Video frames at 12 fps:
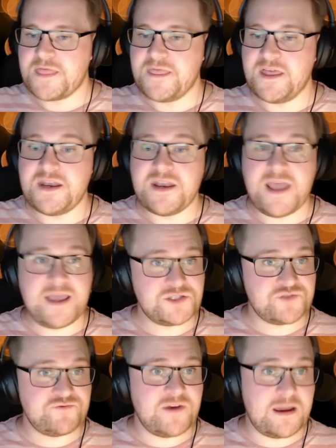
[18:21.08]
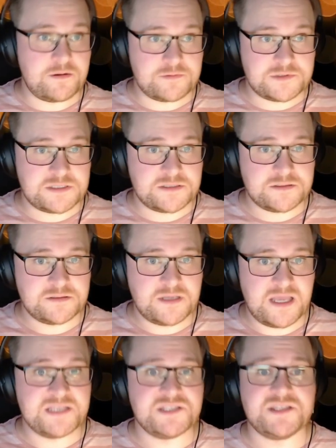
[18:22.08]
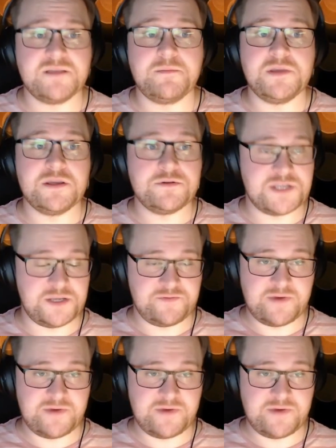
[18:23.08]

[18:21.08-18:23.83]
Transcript: The next round is the music